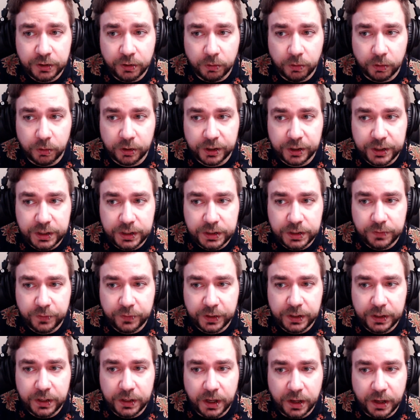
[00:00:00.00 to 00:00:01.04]
or
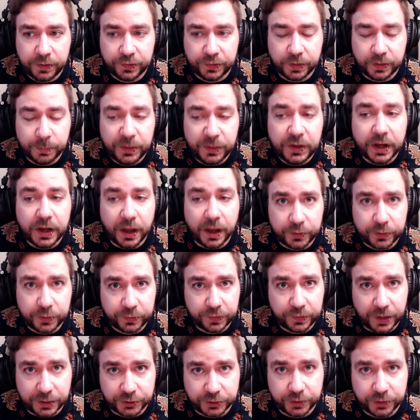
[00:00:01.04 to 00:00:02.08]
even some of the other
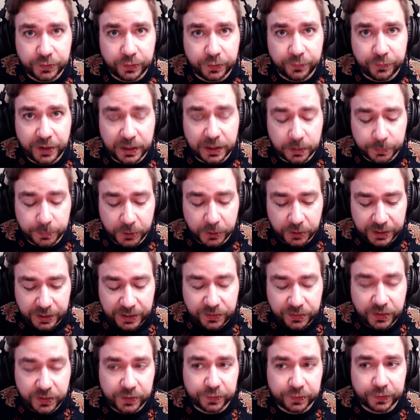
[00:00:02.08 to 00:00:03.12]
sections available
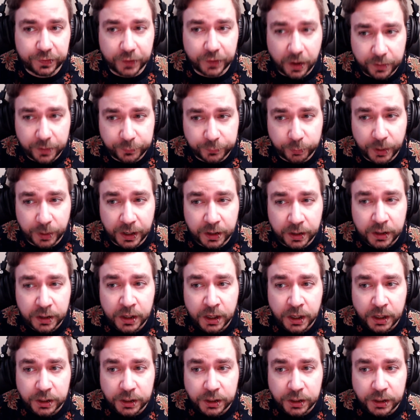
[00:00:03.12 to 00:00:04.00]
in this software,